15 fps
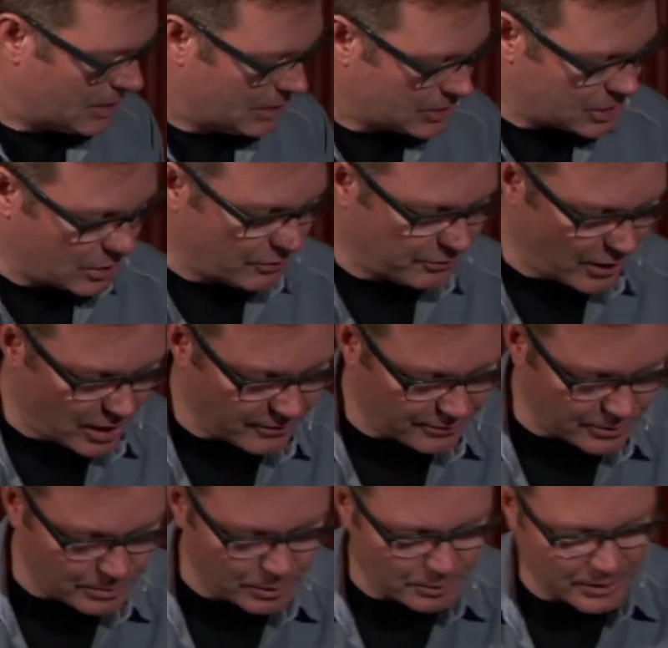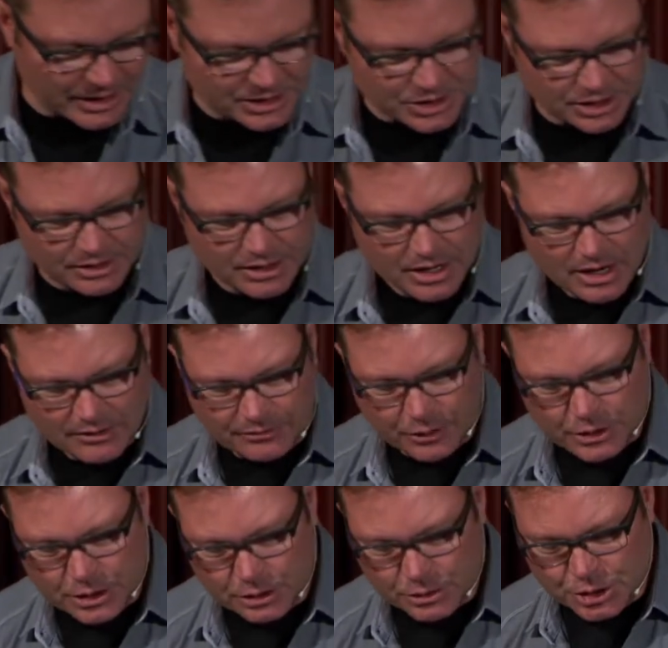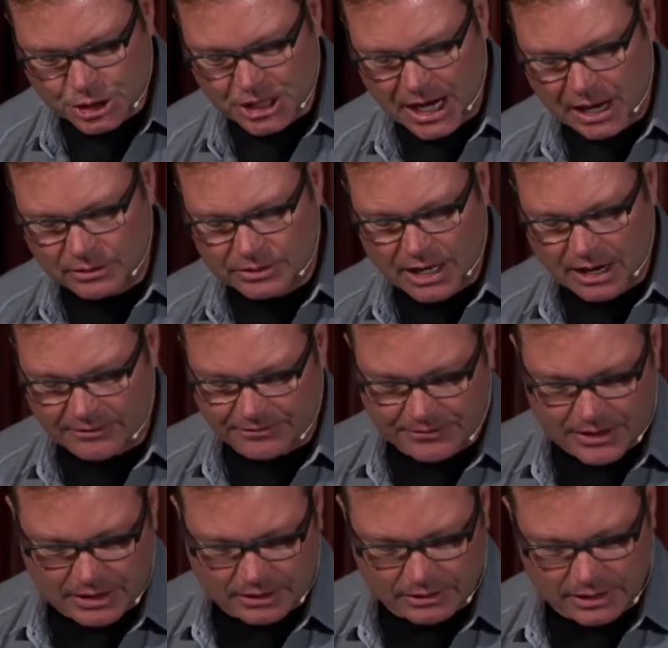So far from oppression, for you shall not fear.